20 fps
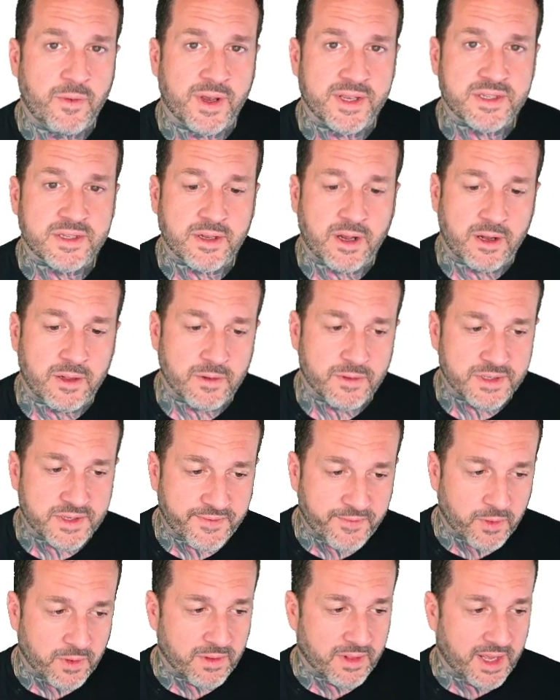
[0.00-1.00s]
U S dollars
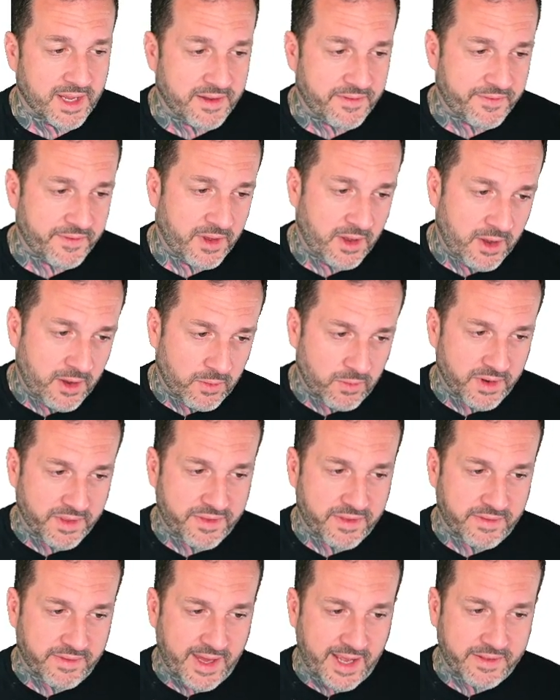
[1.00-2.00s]
for life
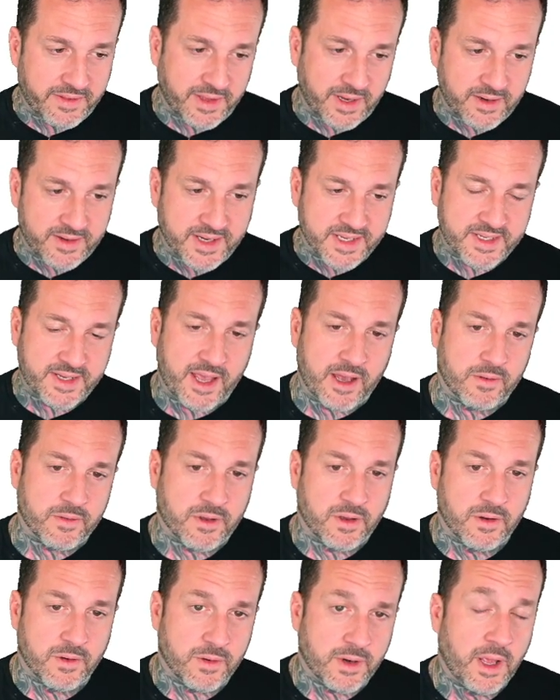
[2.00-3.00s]
with that their discount
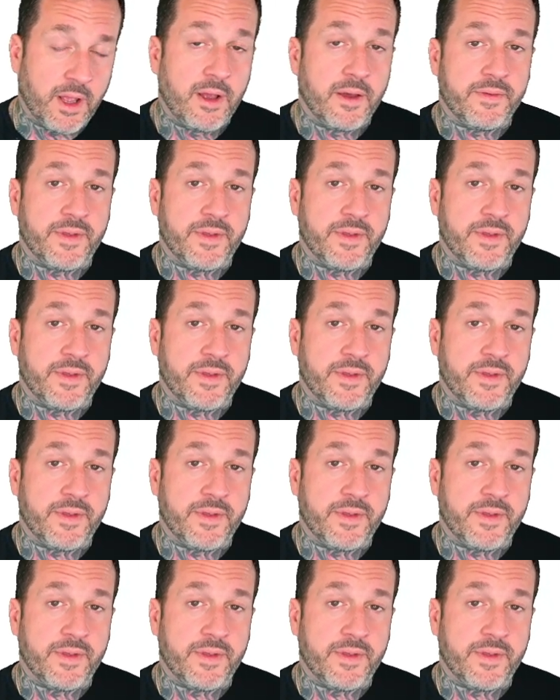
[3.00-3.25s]
code.